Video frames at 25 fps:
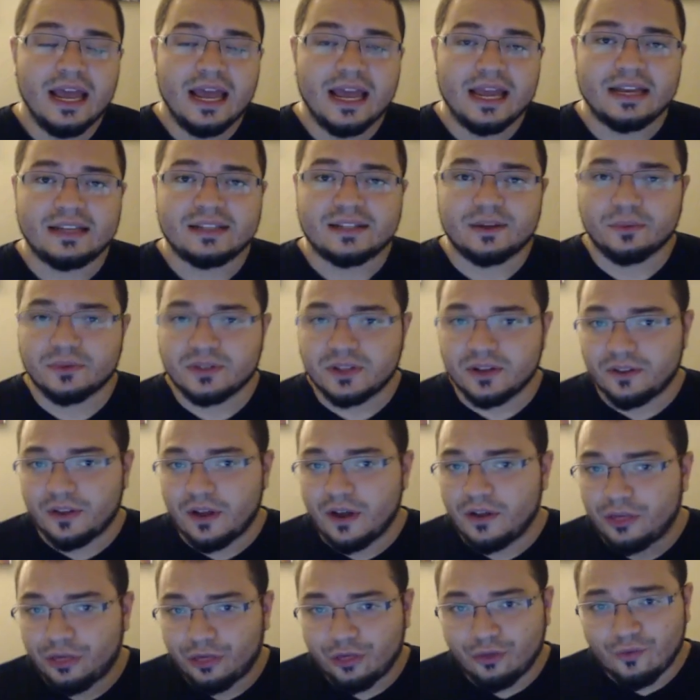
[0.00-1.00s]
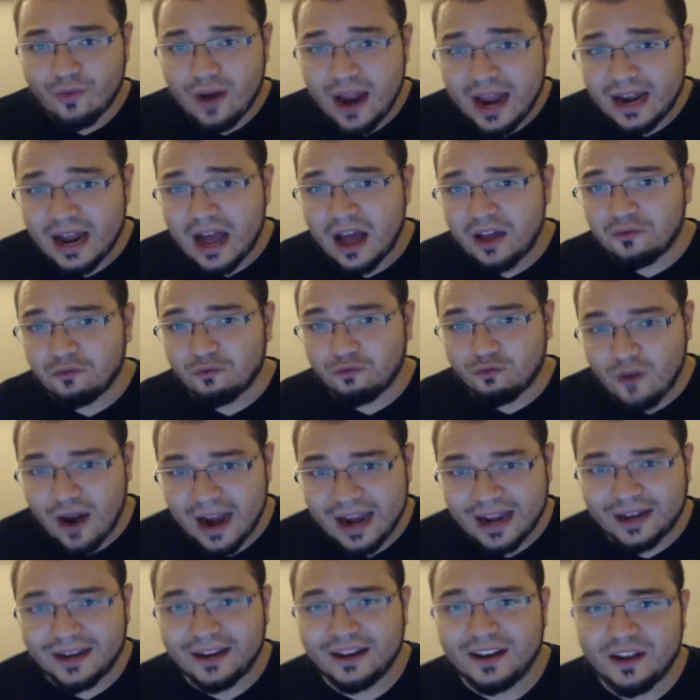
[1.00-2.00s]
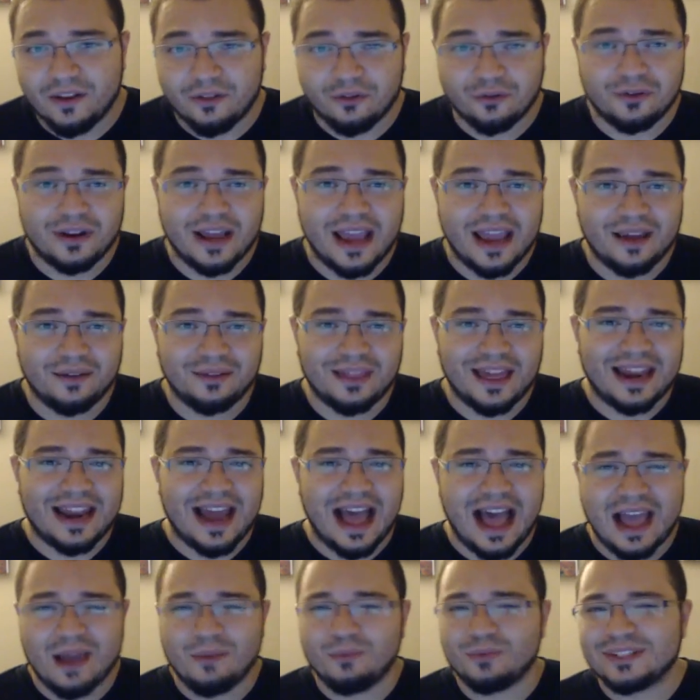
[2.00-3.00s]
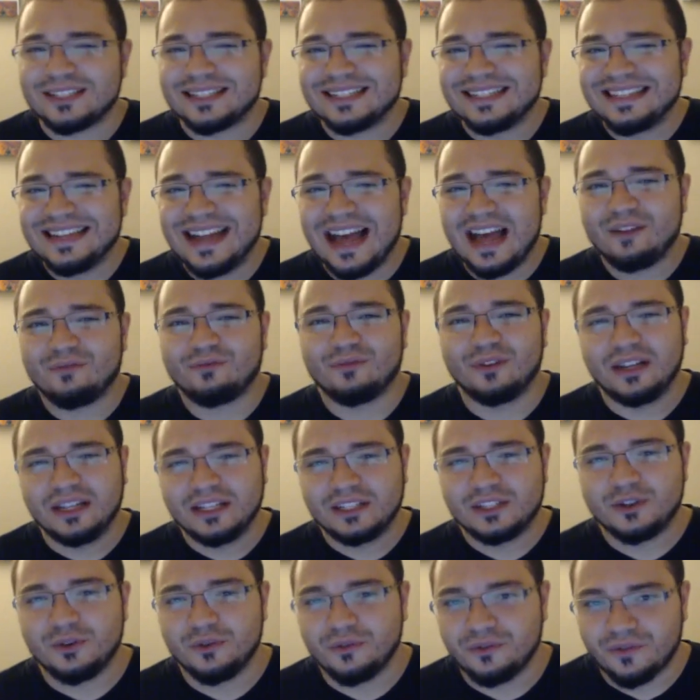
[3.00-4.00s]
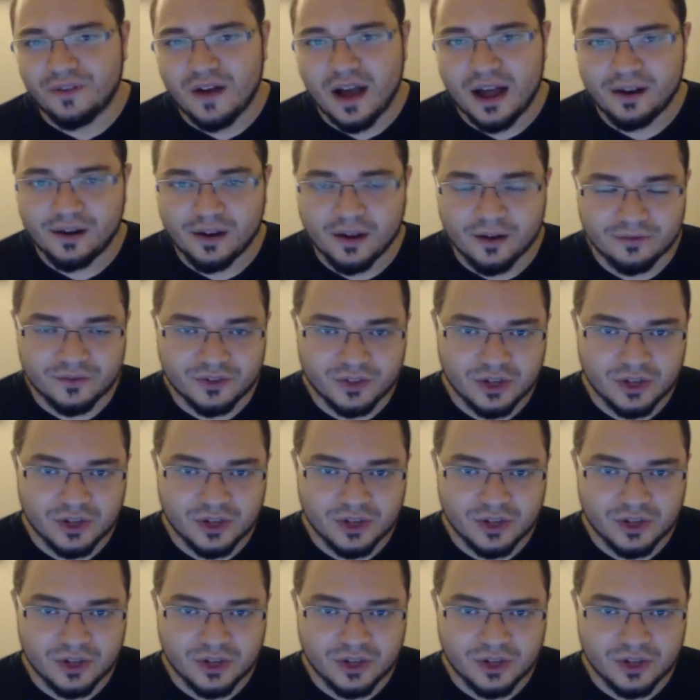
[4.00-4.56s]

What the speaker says: is there was a thread on Reddit the other day that I was not really too fond of.